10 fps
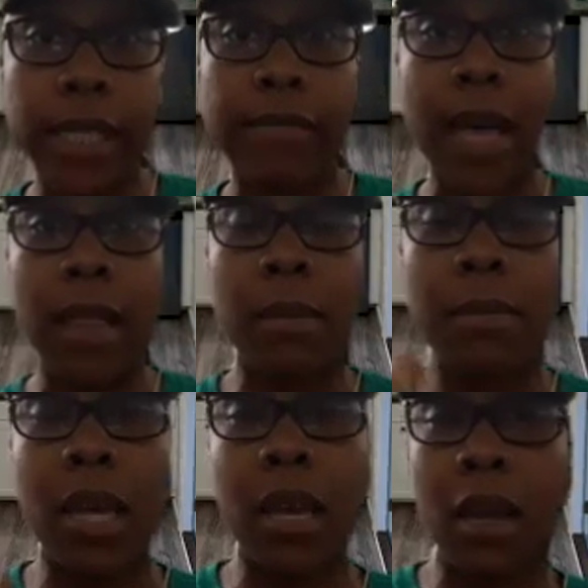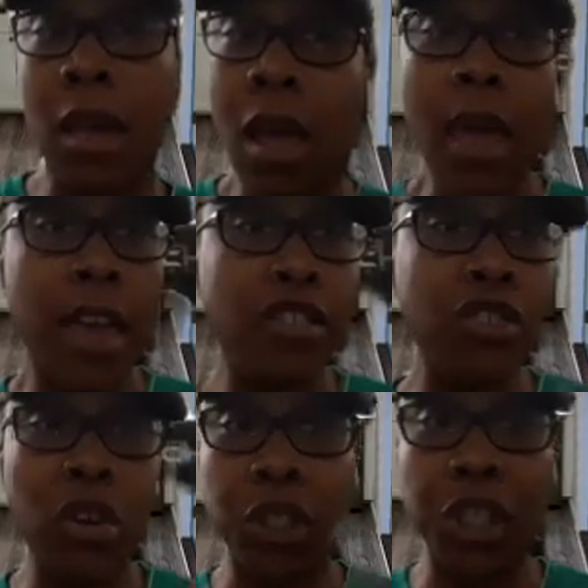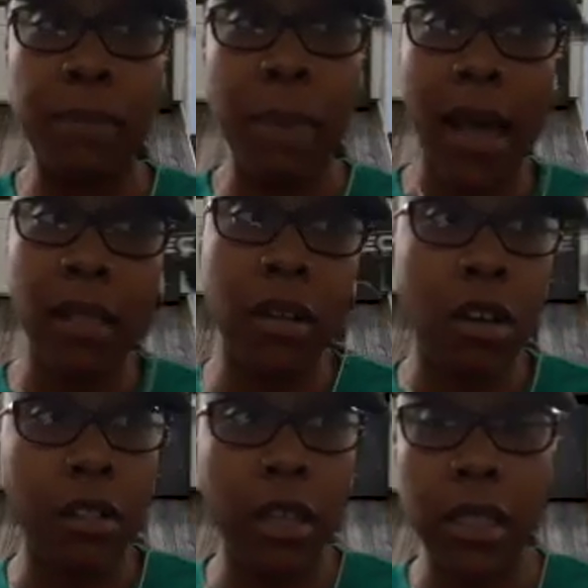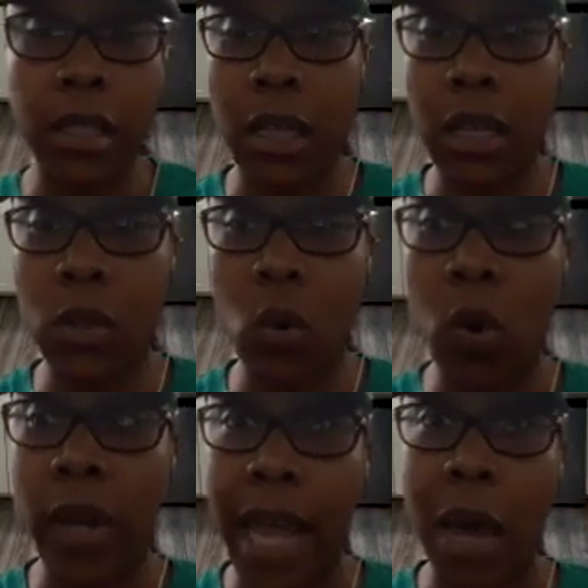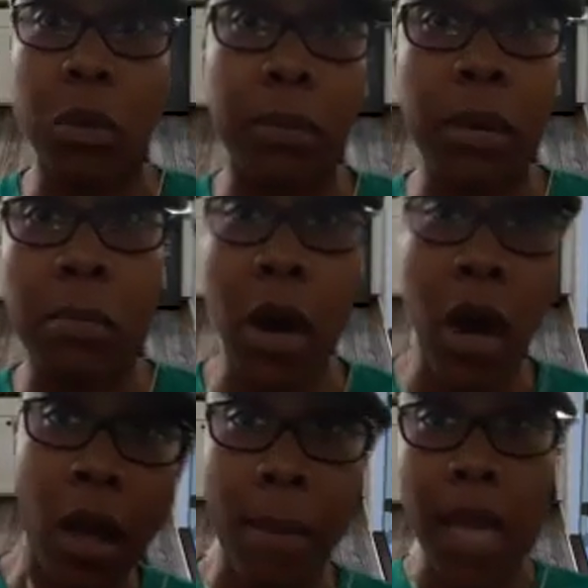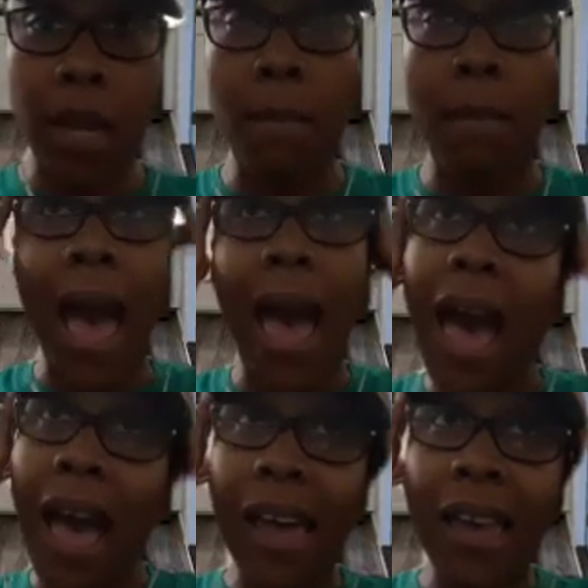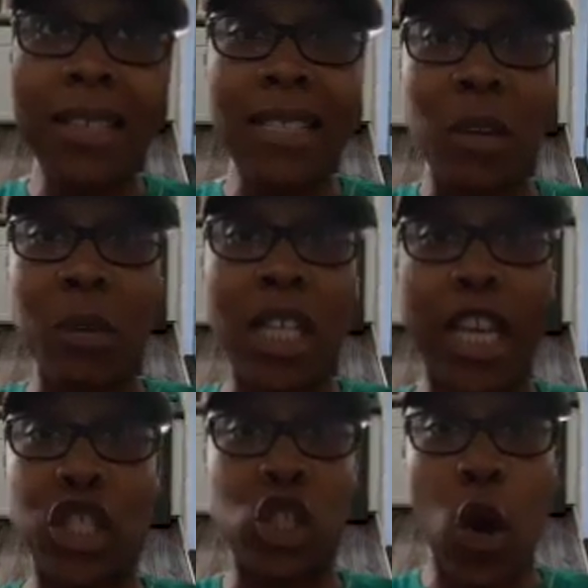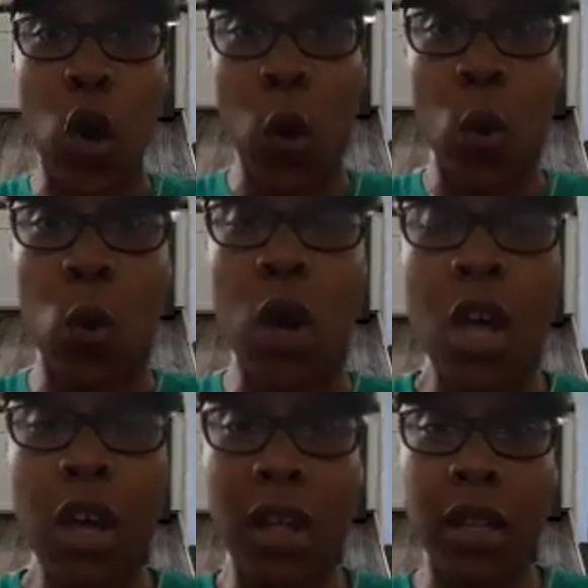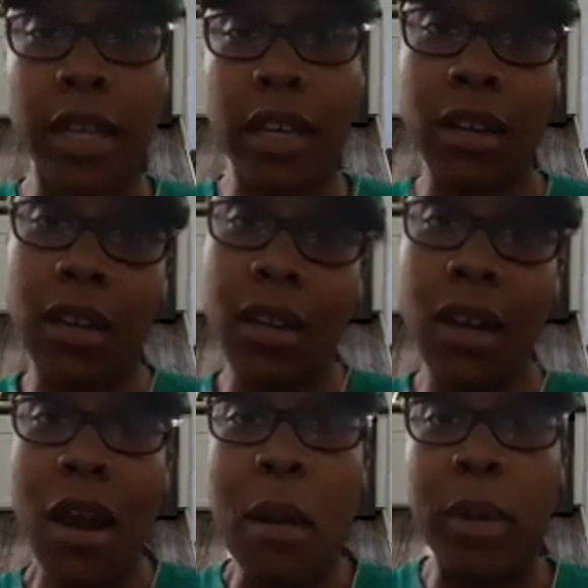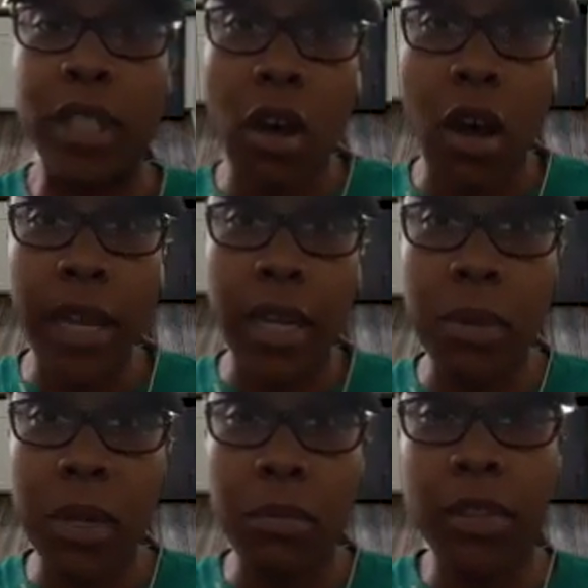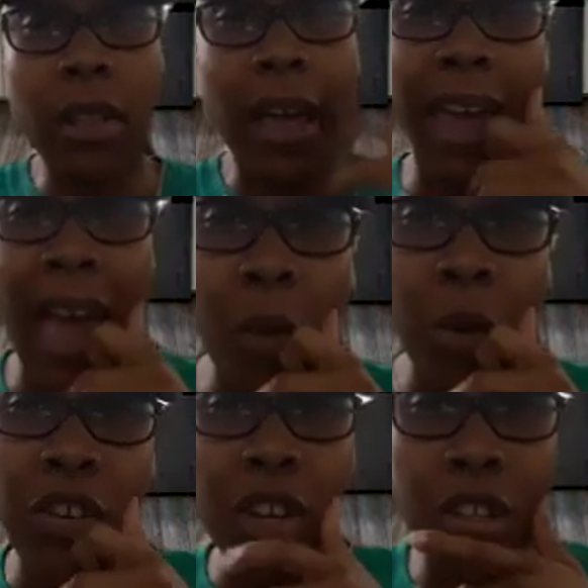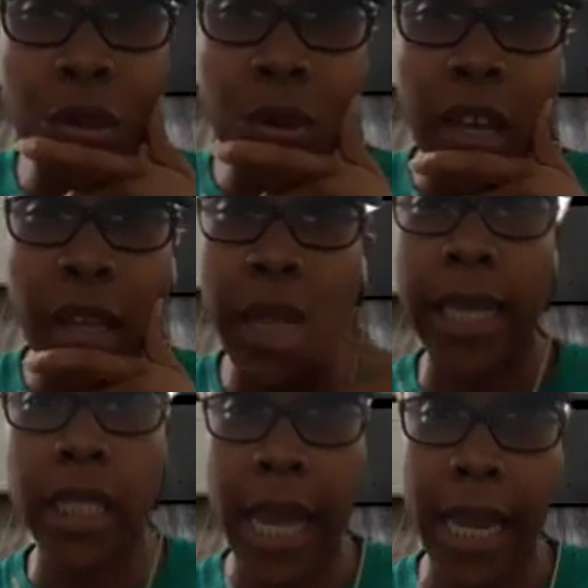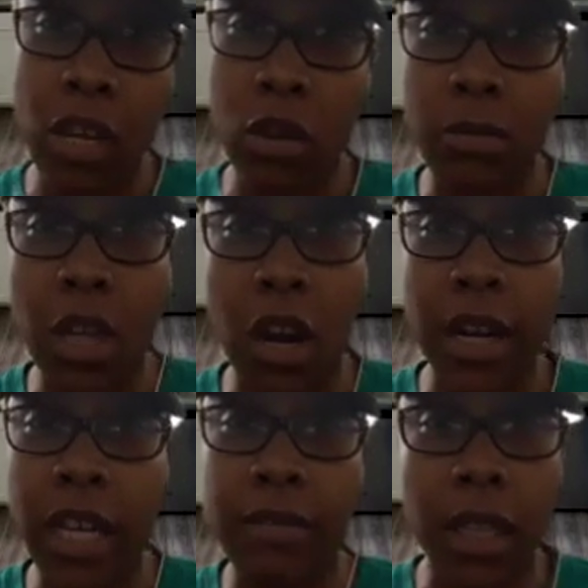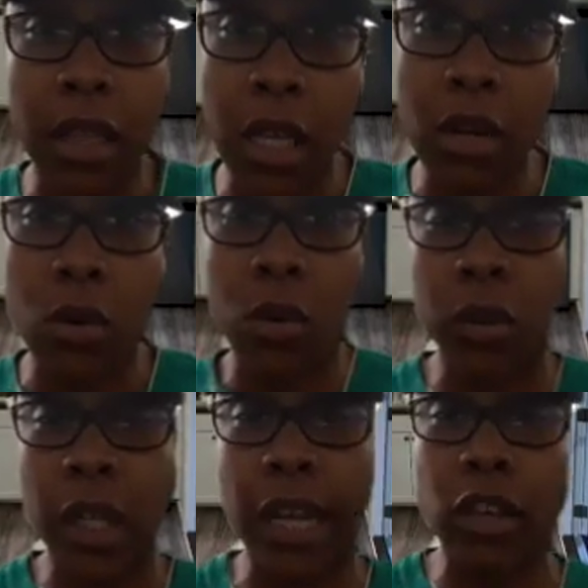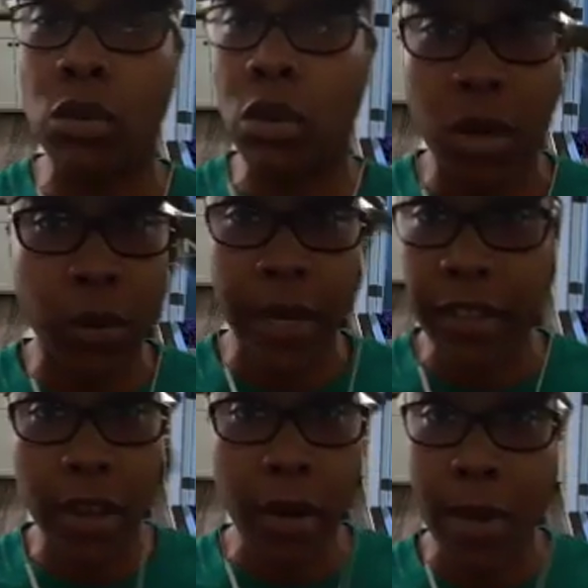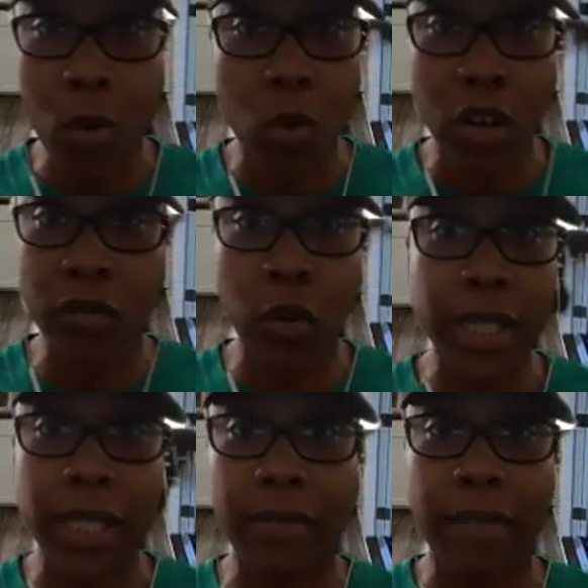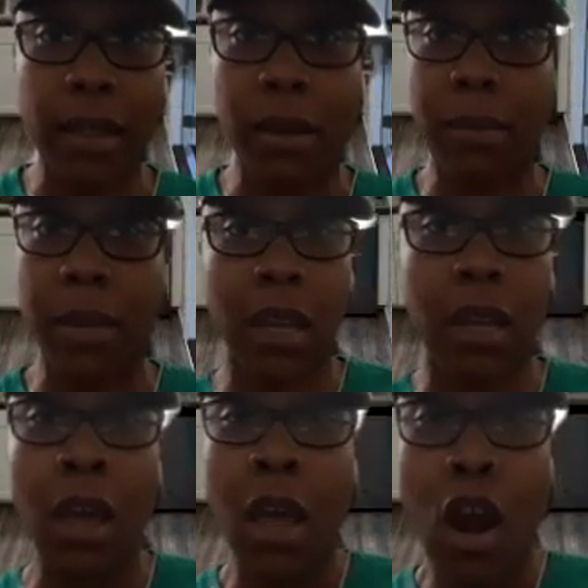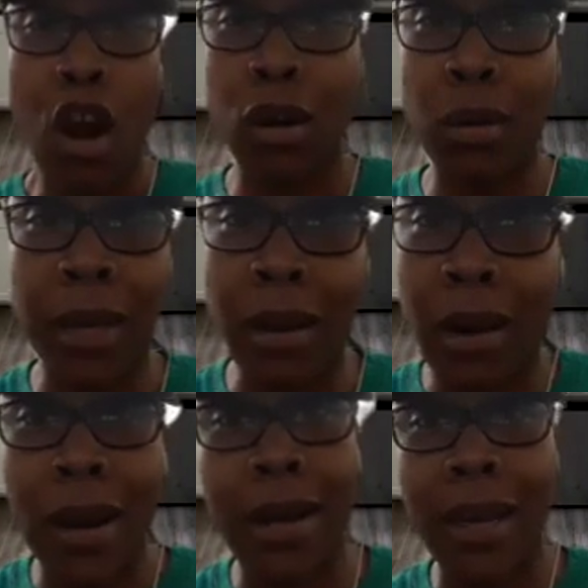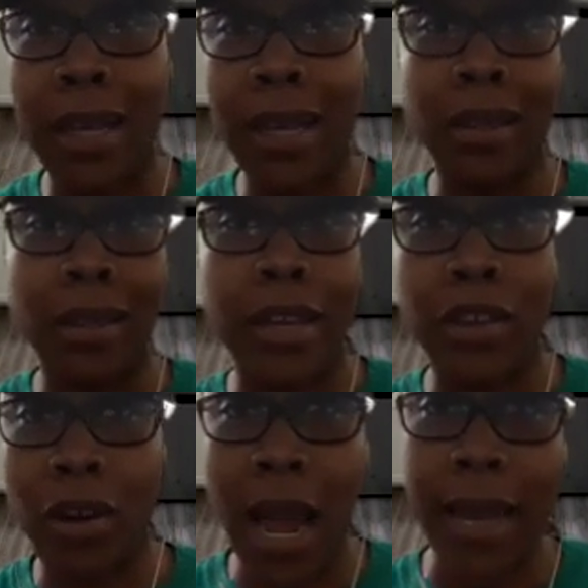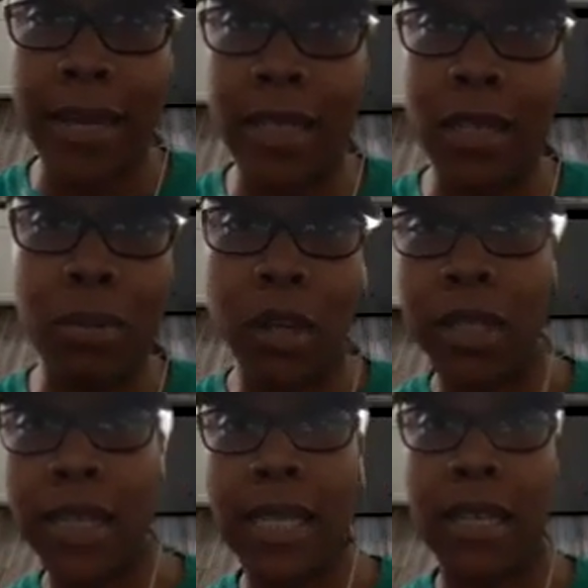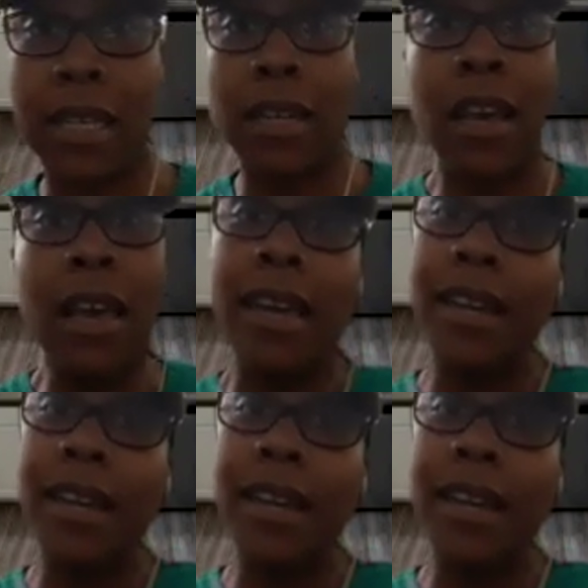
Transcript: development, and, just piling all these things on, that would be bomb. And in my eyes, it was like so clear. But talking to people, they're like, how are you going to do that? Like, tiny homes aren't even legal. Like, you don't know anything about workforce development, urban gardening, like, you're an IT person. And it's